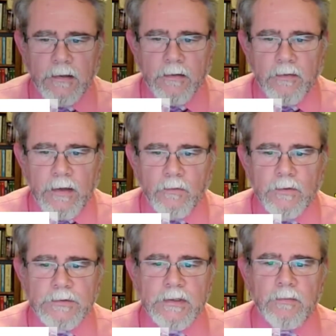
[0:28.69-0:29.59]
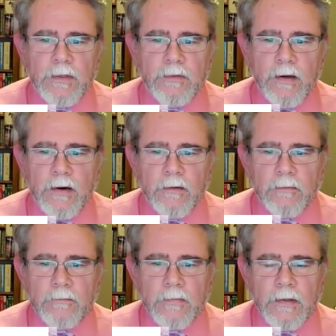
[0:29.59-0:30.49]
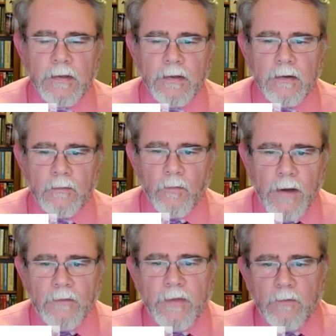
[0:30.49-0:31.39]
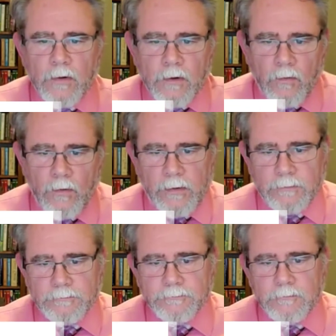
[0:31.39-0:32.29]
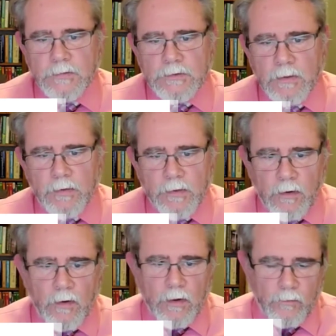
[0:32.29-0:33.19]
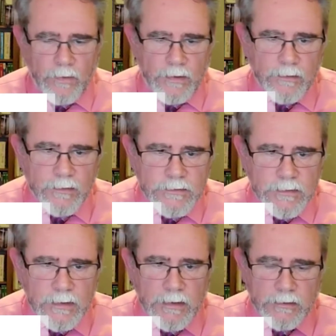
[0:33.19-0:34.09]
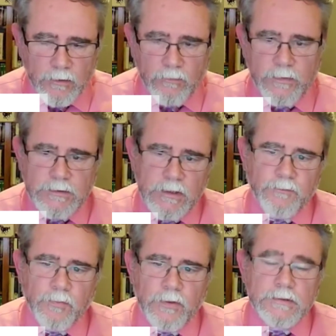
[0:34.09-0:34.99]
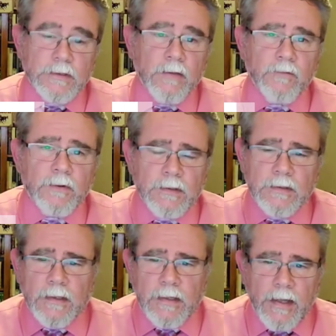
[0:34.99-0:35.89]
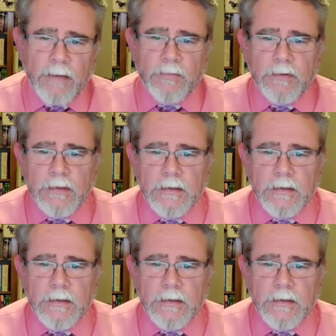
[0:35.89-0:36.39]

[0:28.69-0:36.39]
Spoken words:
They will see me there." While they were going, some of the guard went into the city and told the chief priests everything that had happened.